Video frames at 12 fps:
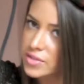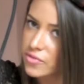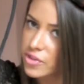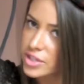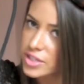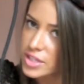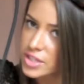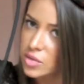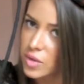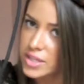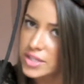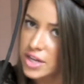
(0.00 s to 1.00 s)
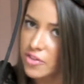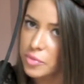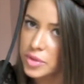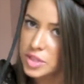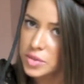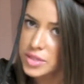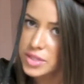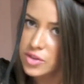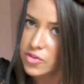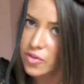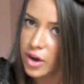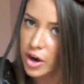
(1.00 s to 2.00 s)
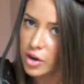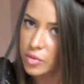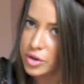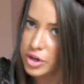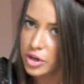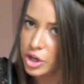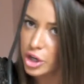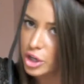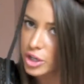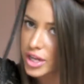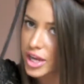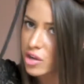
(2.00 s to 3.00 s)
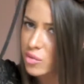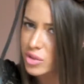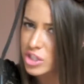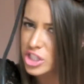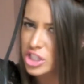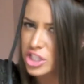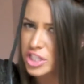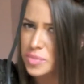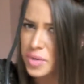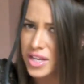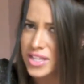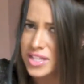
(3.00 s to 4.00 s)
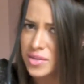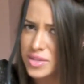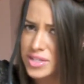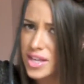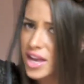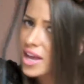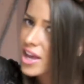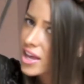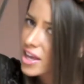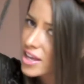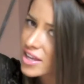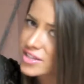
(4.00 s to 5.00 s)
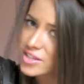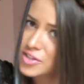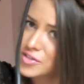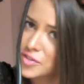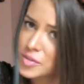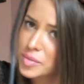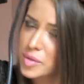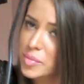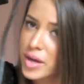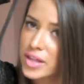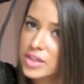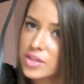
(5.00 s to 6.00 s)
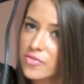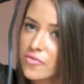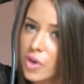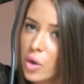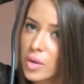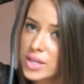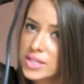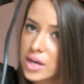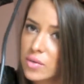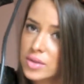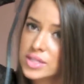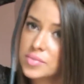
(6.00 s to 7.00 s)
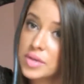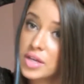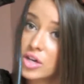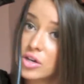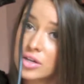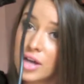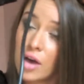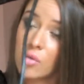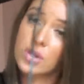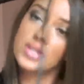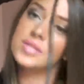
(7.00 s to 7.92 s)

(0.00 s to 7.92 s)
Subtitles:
versus the ones that I've been doing so far were curled inwards, just because that was easier for me. But the front ones, I want to be curled outwards